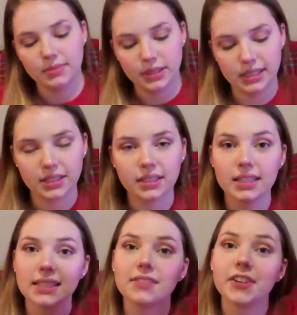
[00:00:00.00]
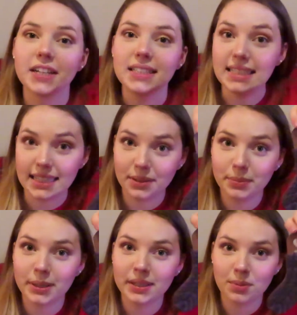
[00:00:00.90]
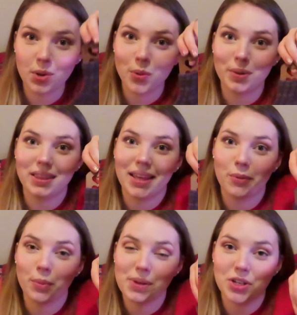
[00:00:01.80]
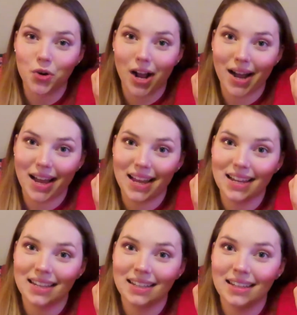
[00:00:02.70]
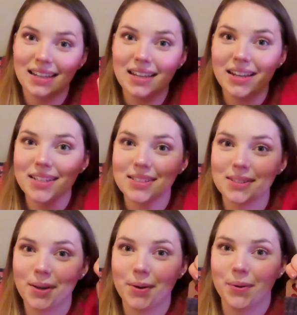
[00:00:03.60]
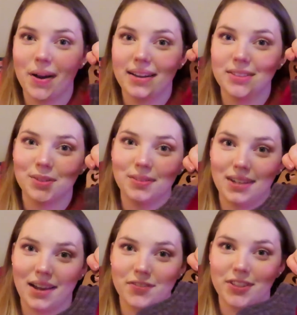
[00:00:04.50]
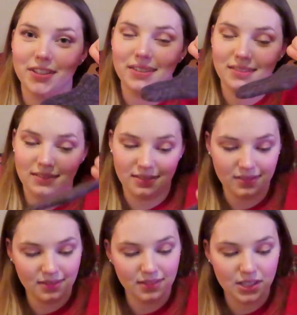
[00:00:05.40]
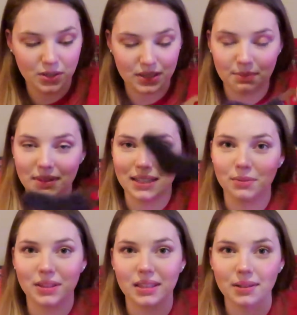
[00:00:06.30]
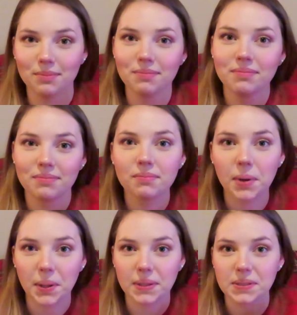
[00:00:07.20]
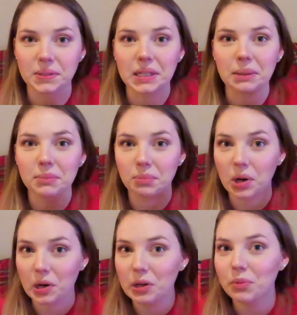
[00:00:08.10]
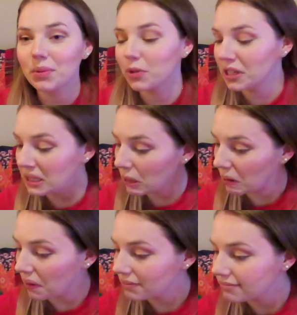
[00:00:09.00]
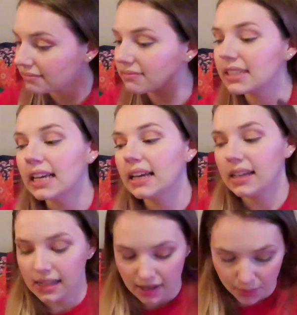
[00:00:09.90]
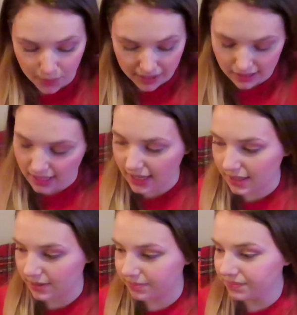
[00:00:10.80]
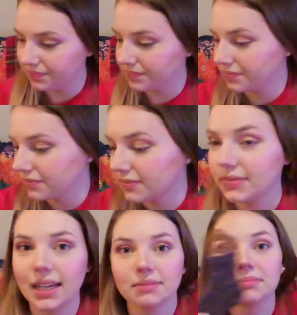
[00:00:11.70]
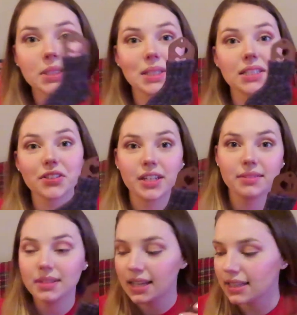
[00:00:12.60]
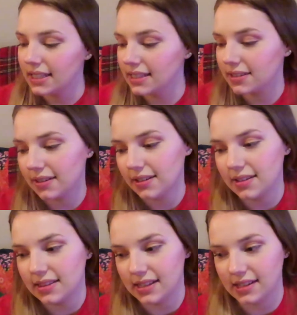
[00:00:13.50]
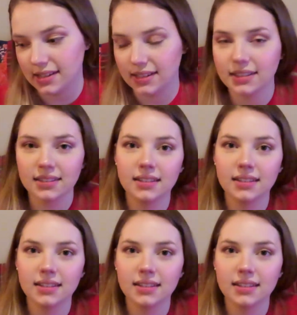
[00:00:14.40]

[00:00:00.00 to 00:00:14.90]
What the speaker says: This is very damp. I'm hoping they will be dry so I don't have to do something with them while they're still damp tomorrow when we're in the car. But yeah, so these are done. These are the